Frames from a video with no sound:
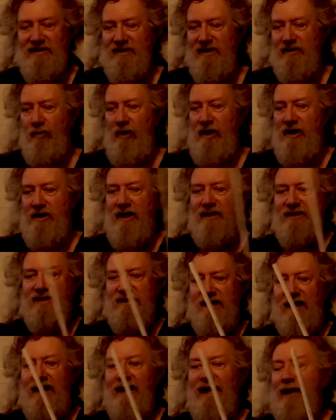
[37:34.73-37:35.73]
Because what it does is
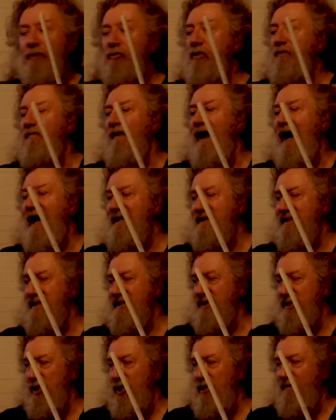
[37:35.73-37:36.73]
it liquefies the
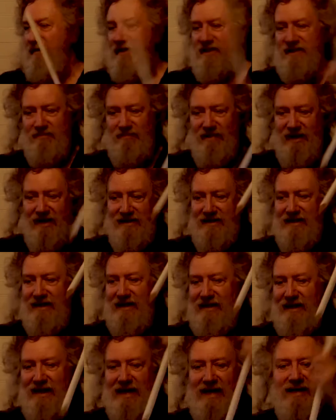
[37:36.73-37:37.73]
surface, because
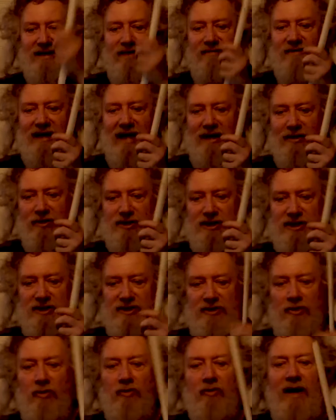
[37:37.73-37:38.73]
the heat of the energy is
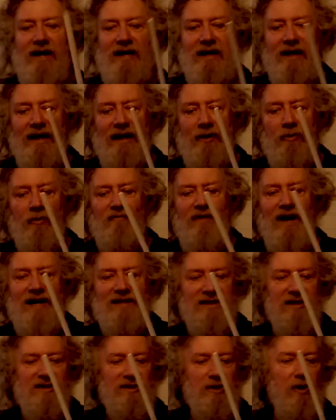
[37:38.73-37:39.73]
so great, it
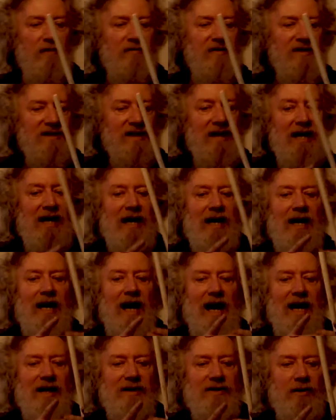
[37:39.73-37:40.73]
liquefies the surface,
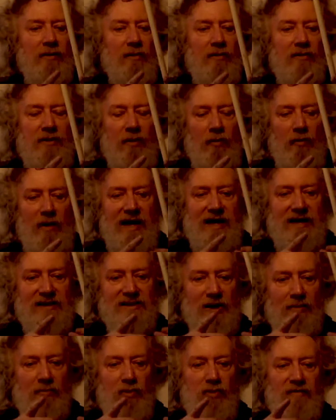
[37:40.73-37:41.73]
and the rings
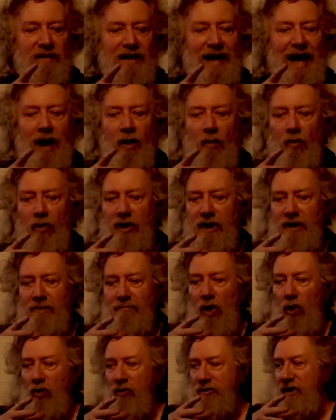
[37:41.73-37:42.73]
are moving outward in
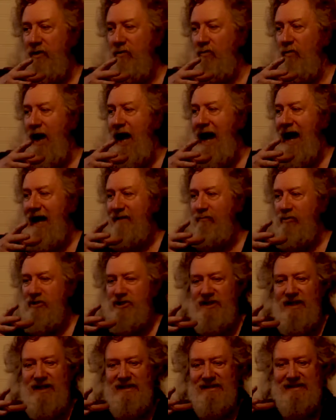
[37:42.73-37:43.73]
molten rock,
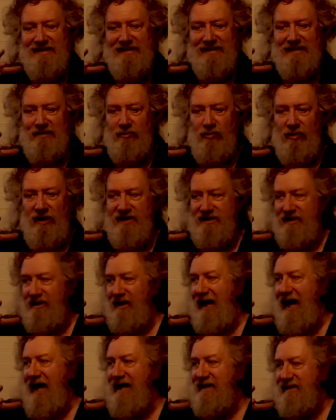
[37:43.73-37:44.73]
which then
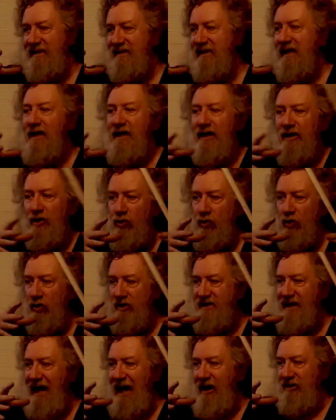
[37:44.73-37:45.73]
crystallizes,
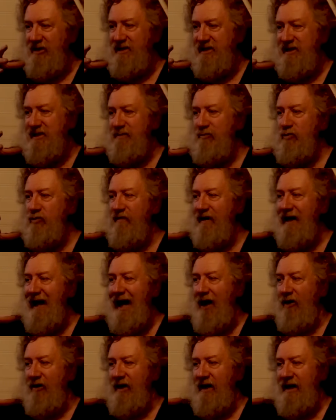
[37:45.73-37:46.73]
cools down as it's moving
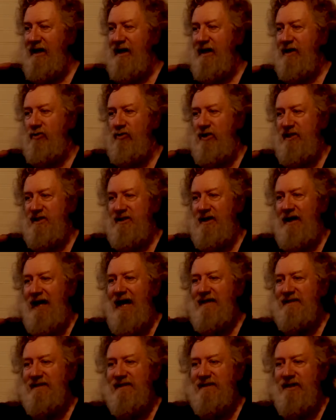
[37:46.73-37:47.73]
out, and then it
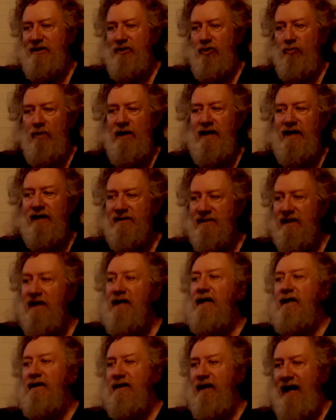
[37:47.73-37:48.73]
crystallizes into rings
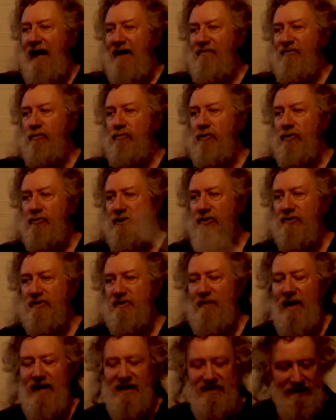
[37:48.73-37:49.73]
that have the root 2
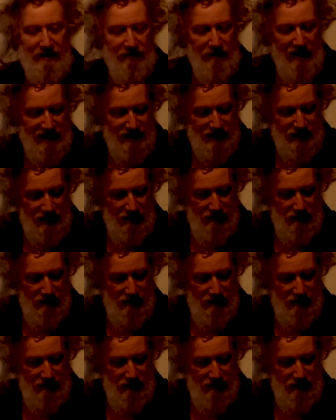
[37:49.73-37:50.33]
spacing ratio.